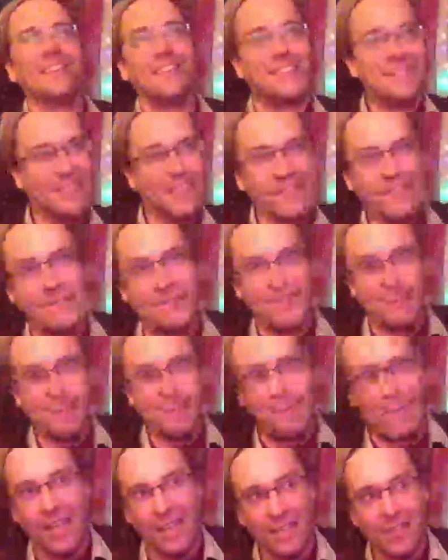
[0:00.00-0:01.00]

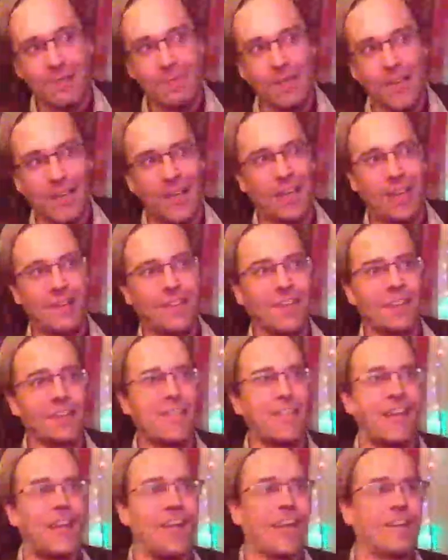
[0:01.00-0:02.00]
Smashing my head in the
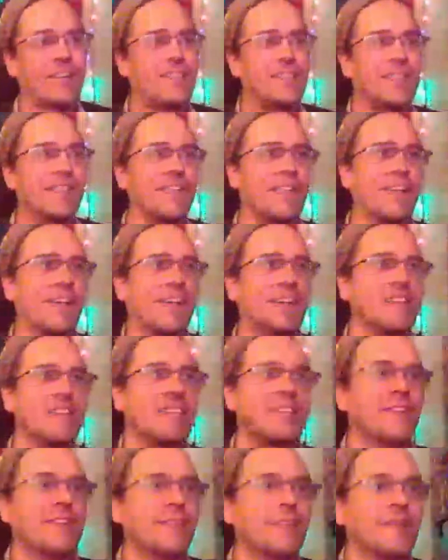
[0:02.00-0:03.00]
tacks.
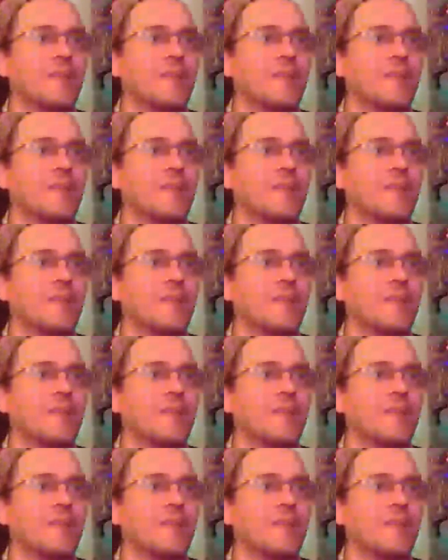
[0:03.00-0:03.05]
Yes.